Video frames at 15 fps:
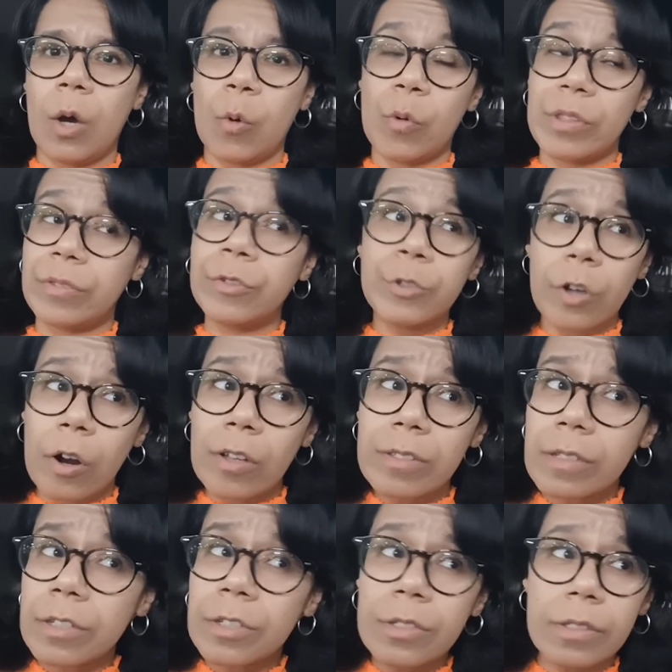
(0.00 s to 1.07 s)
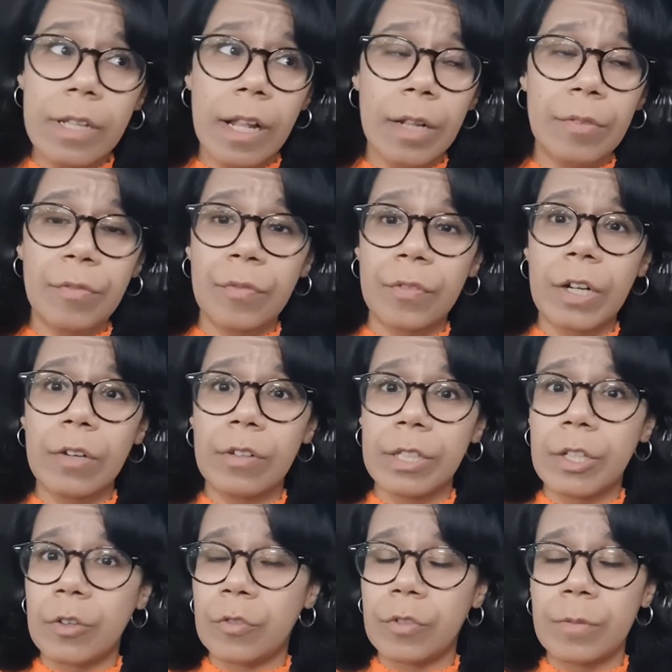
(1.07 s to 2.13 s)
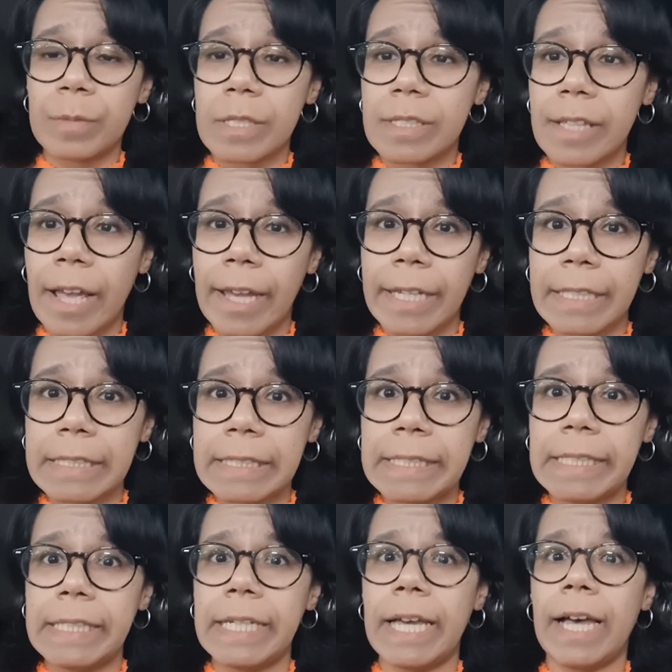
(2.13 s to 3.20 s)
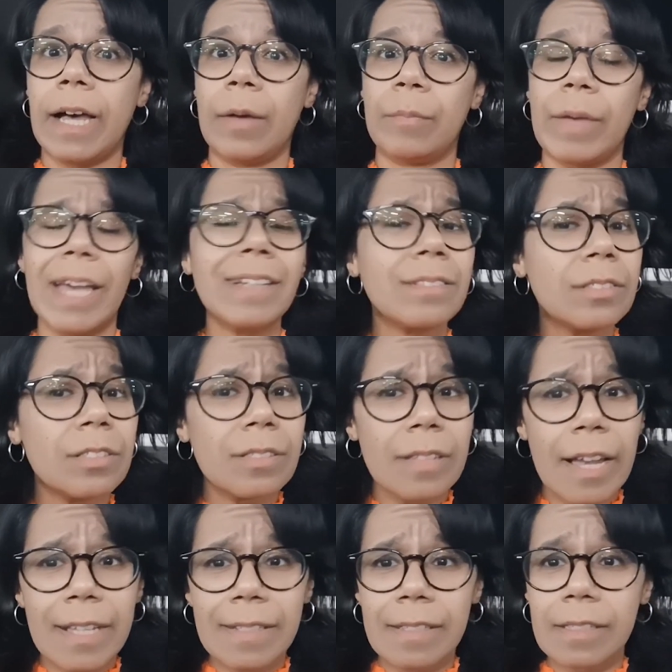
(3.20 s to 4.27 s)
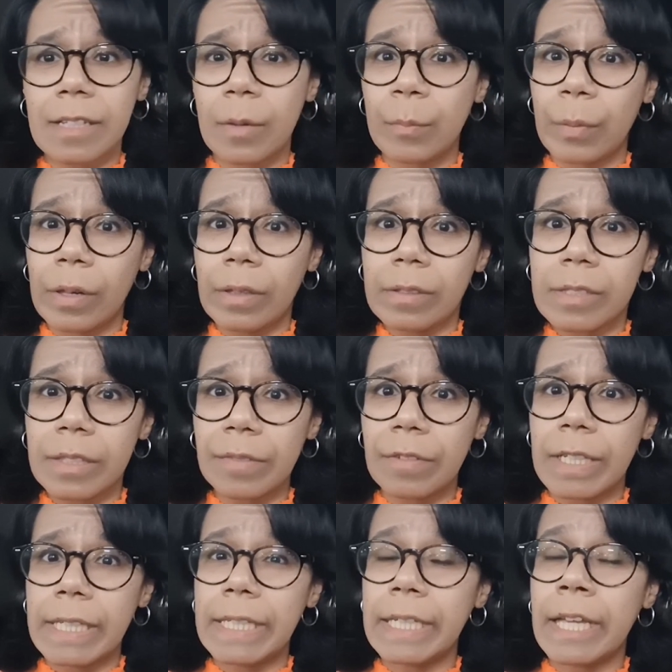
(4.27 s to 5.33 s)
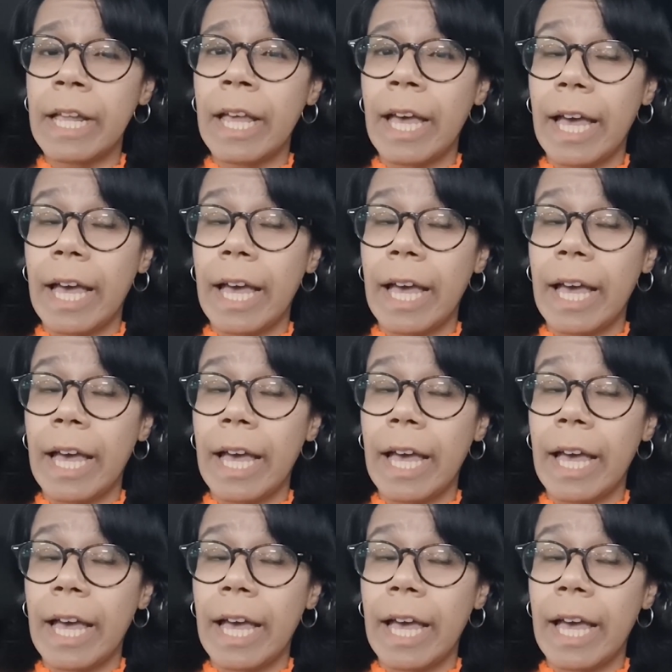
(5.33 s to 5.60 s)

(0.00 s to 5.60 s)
withdraws herself, from society, exercises compulsively,